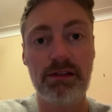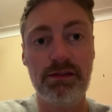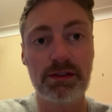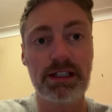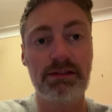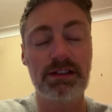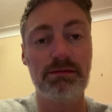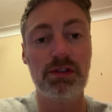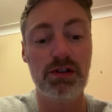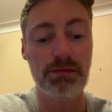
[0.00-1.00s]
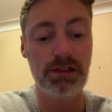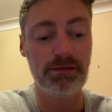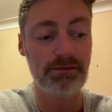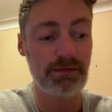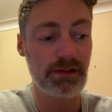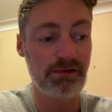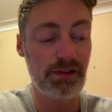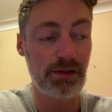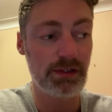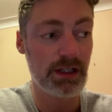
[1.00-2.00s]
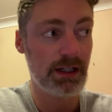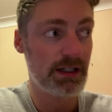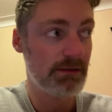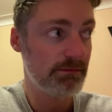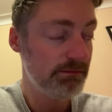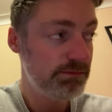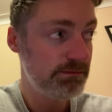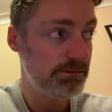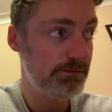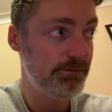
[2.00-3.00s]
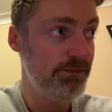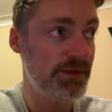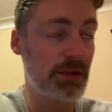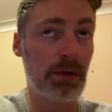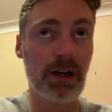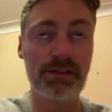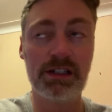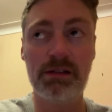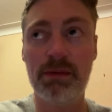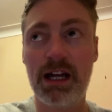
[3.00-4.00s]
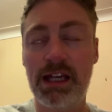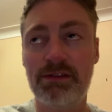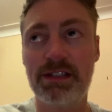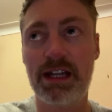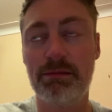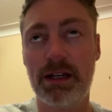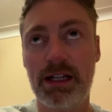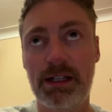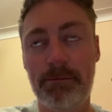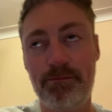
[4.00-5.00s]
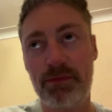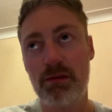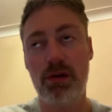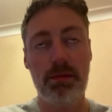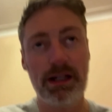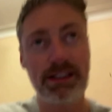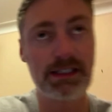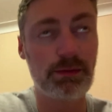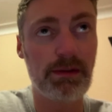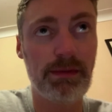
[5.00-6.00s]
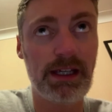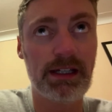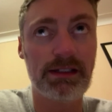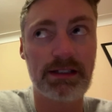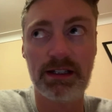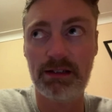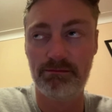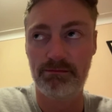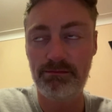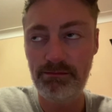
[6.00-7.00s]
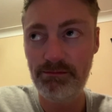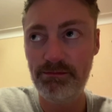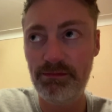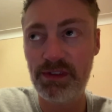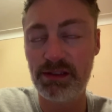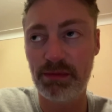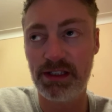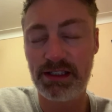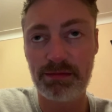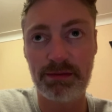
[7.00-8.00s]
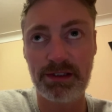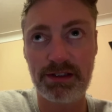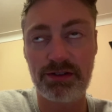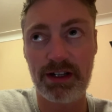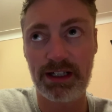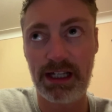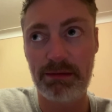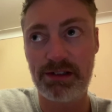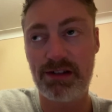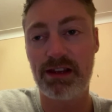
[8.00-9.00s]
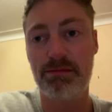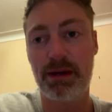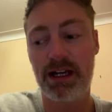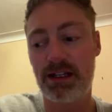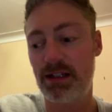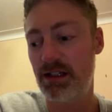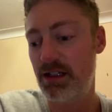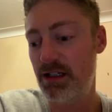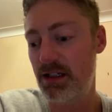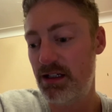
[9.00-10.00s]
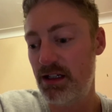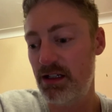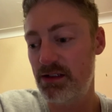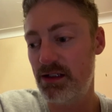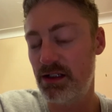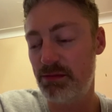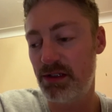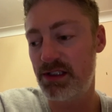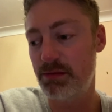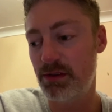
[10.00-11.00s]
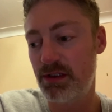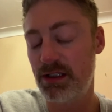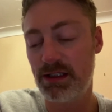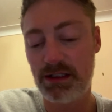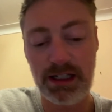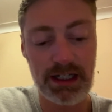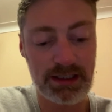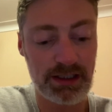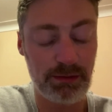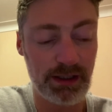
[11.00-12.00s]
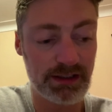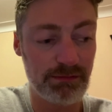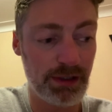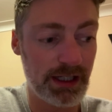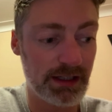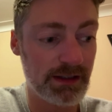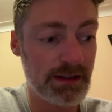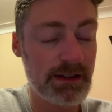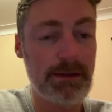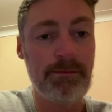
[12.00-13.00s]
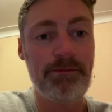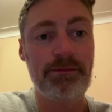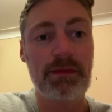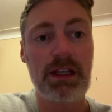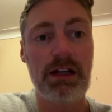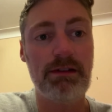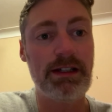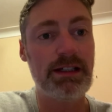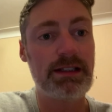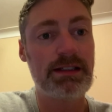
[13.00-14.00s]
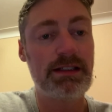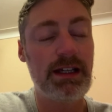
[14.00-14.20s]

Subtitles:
to having some normal food. Tomorrow afternoon might even take my probiotics with me and some other supplements to try and get my strength back as soon as possible, because the last 2 weeks have been horrendous.